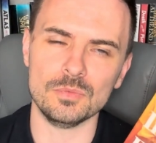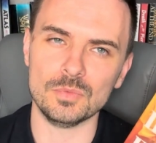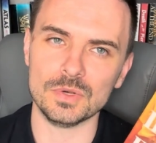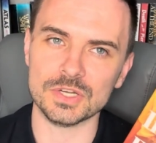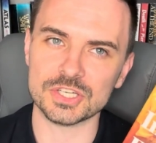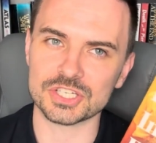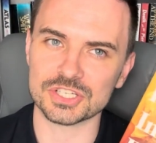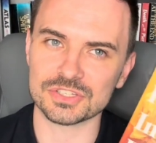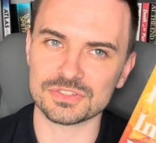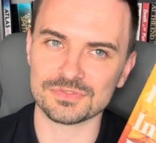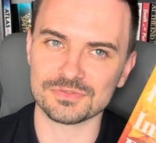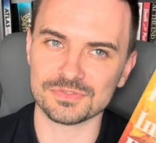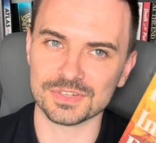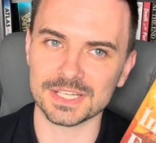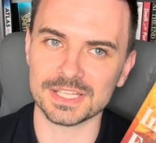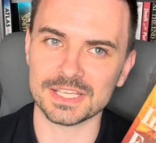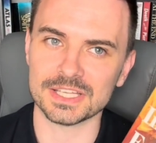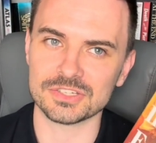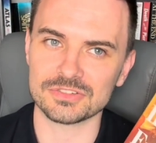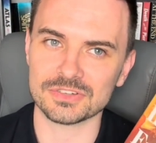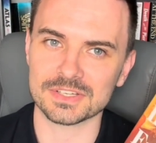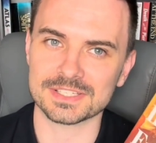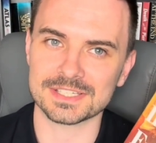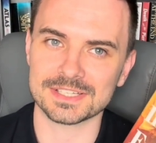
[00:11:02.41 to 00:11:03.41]
which is a really
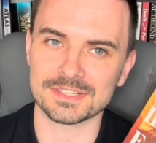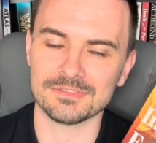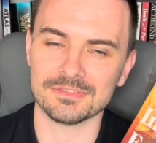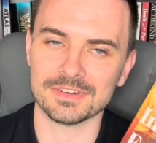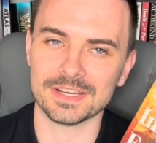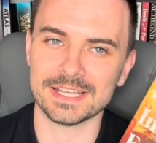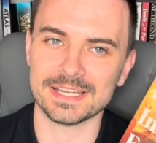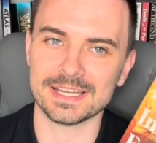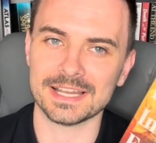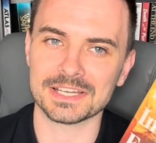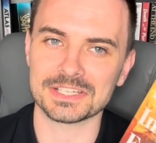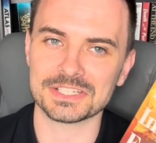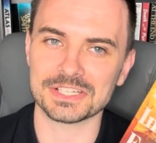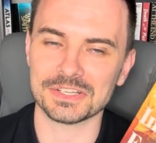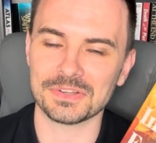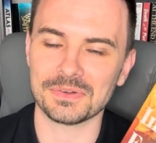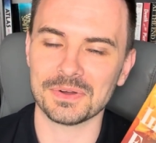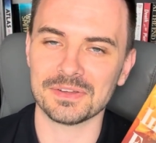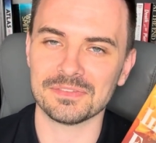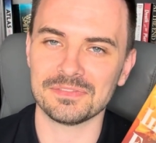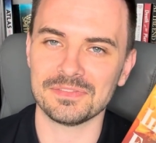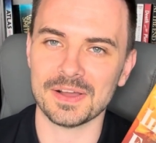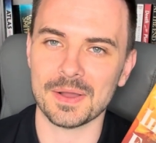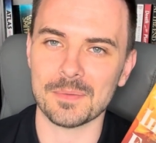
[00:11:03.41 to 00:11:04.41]
interesting read, actually
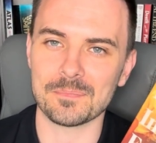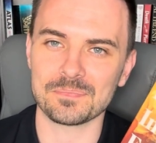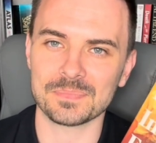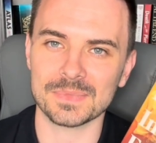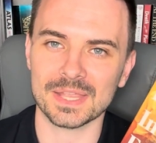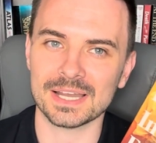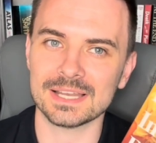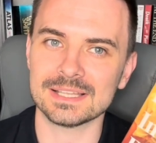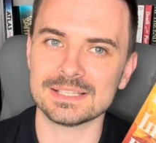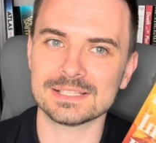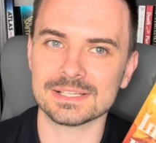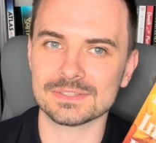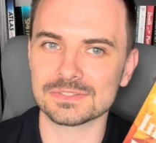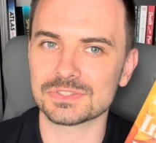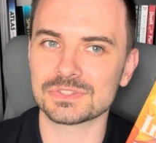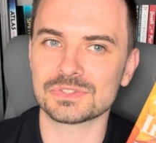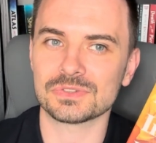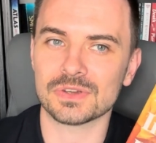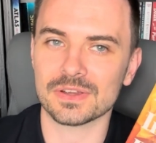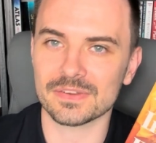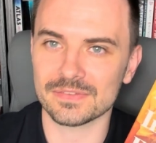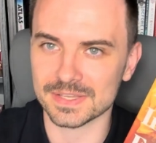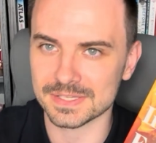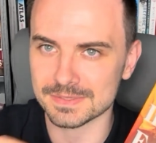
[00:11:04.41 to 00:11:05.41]
quite fun. And it tells the
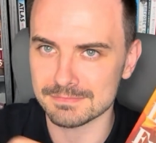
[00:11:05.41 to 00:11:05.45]
story of his